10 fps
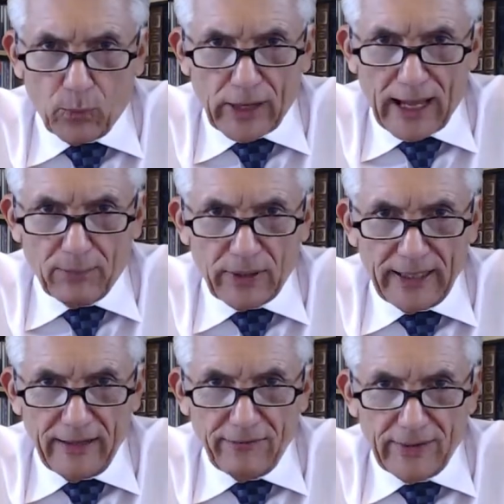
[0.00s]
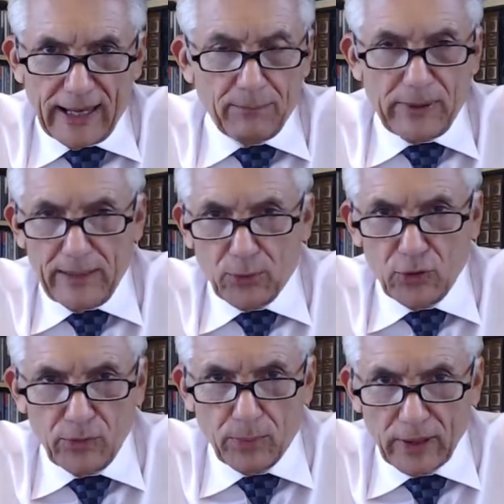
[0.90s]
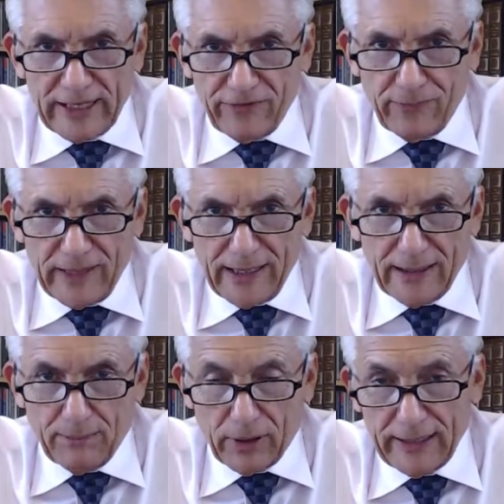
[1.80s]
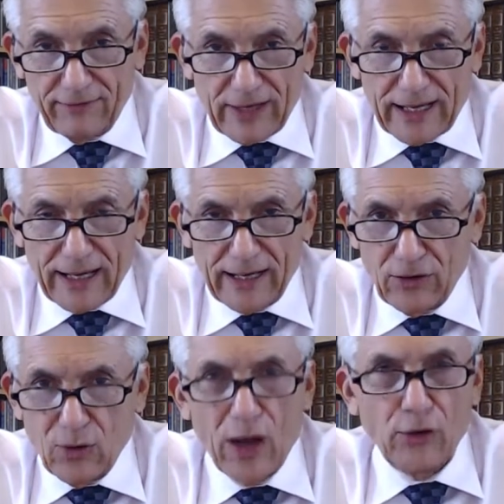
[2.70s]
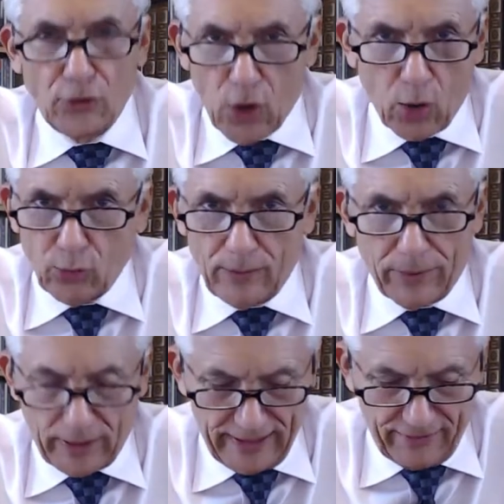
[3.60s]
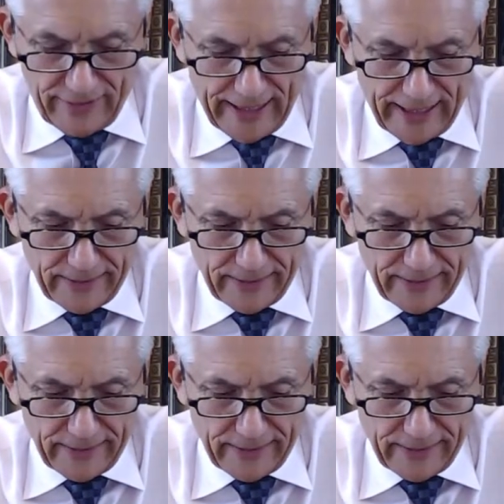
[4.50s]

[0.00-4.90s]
I believe, and people who believe like I do don't believe that.